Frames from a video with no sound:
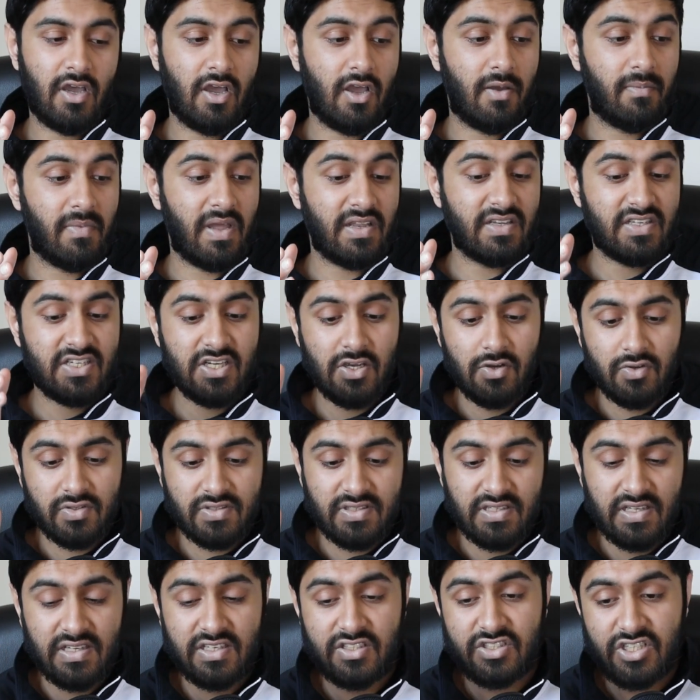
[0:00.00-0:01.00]
And
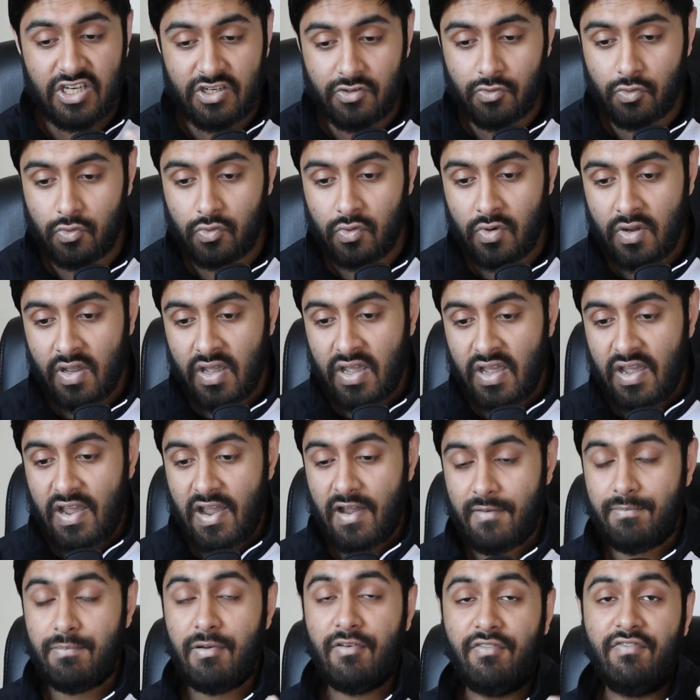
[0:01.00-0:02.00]
Chelsea in general
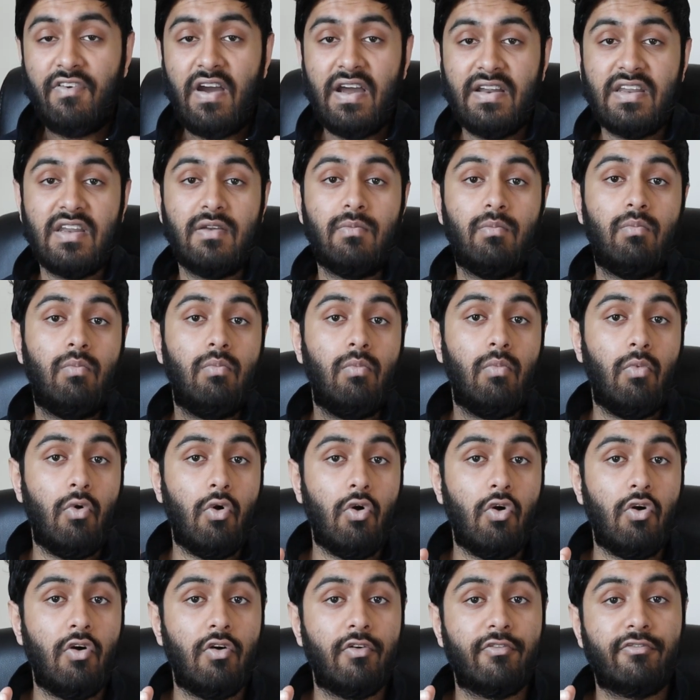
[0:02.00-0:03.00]
have provided
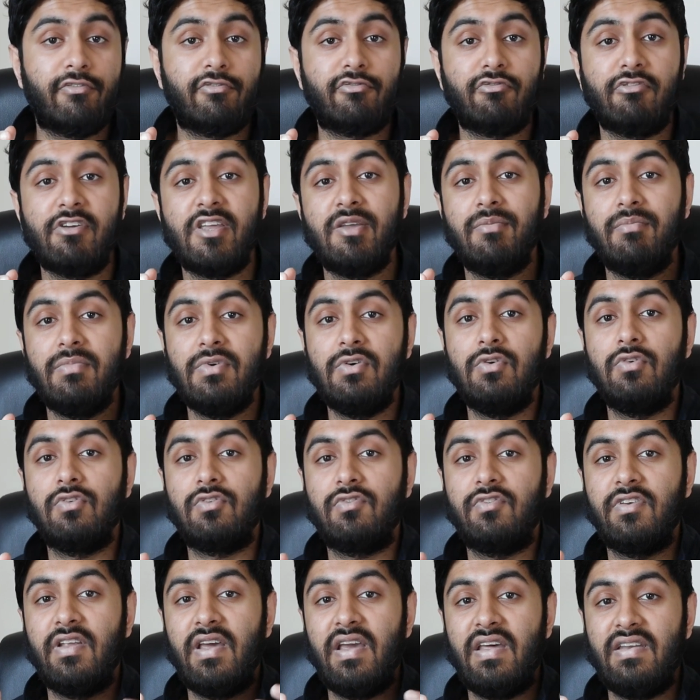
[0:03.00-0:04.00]
more free
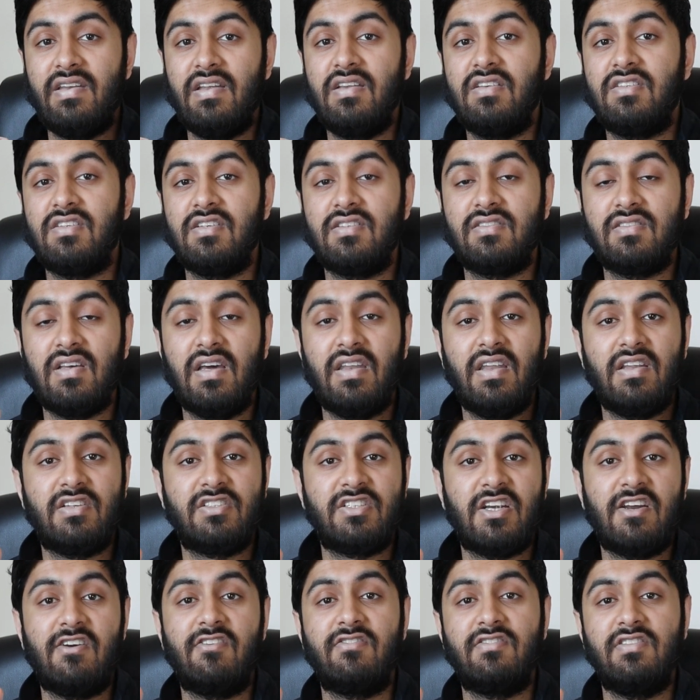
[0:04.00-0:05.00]
meals for the NHS and the
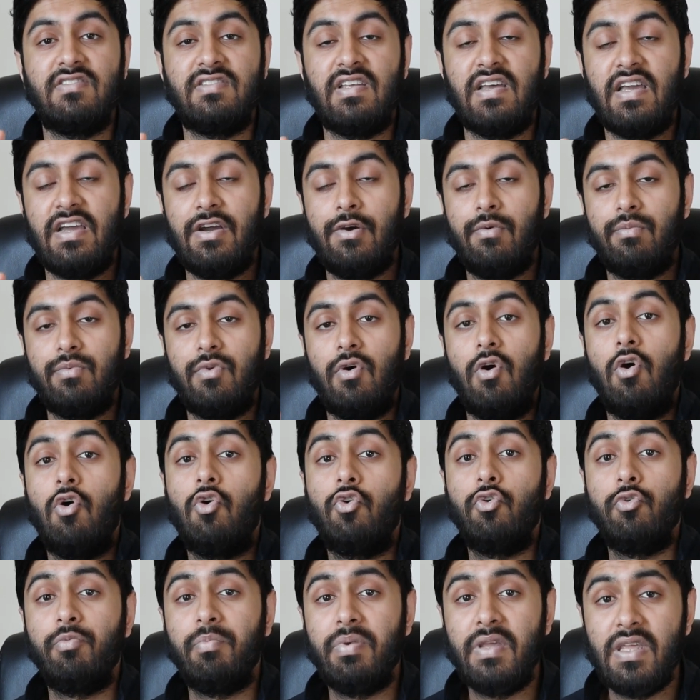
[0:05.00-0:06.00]
charities that help the
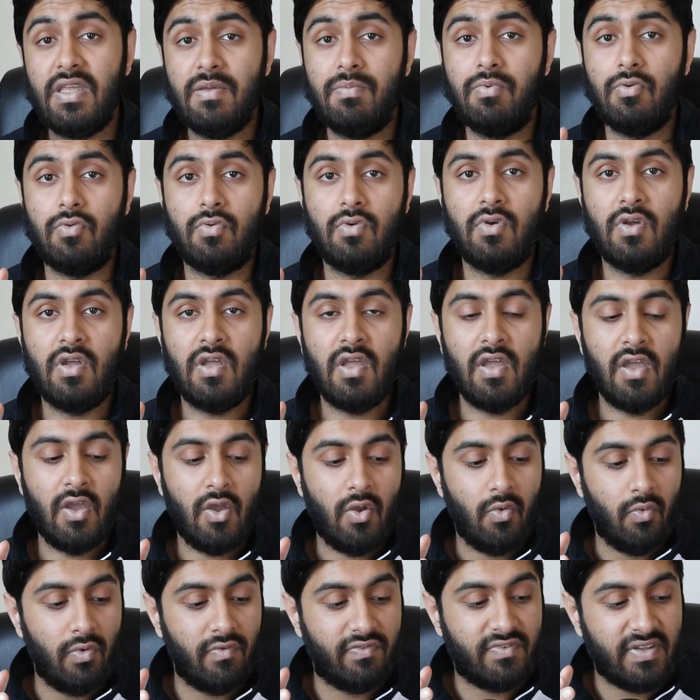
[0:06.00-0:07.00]
old people.
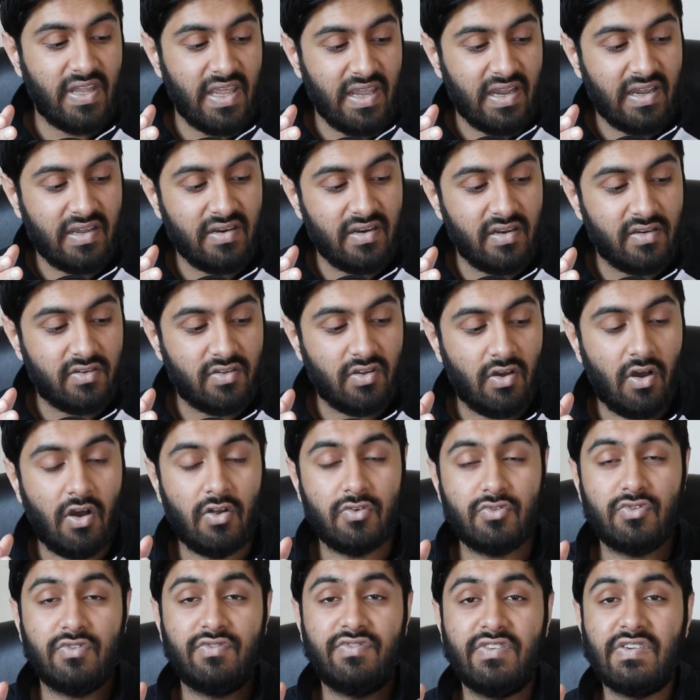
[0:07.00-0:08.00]
We've taken it to
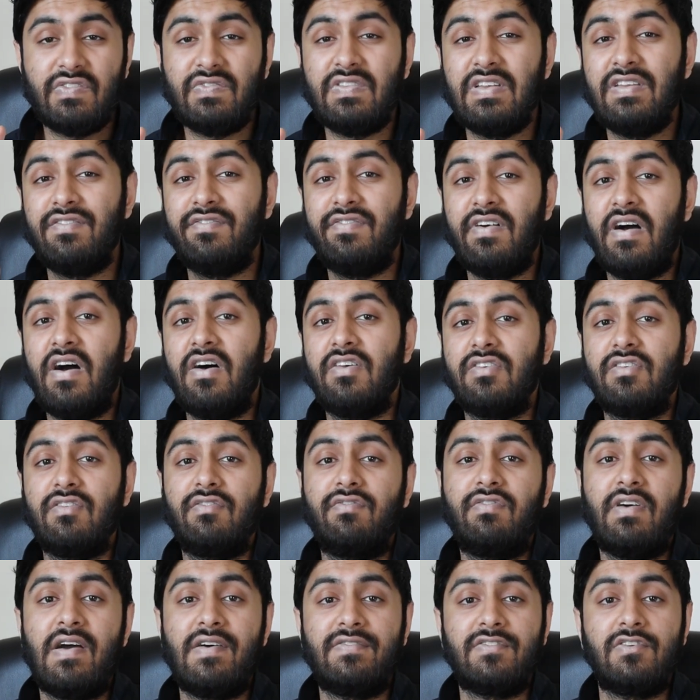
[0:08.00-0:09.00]

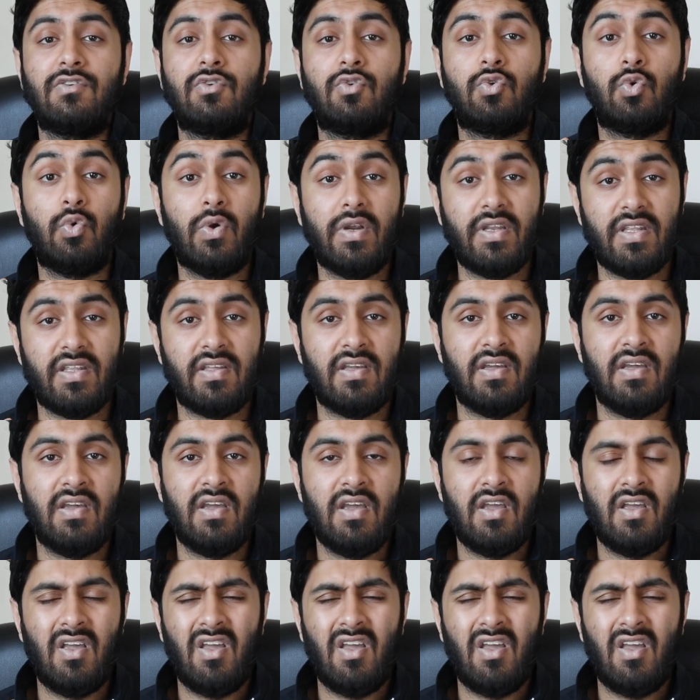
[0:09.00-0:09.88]
115,520.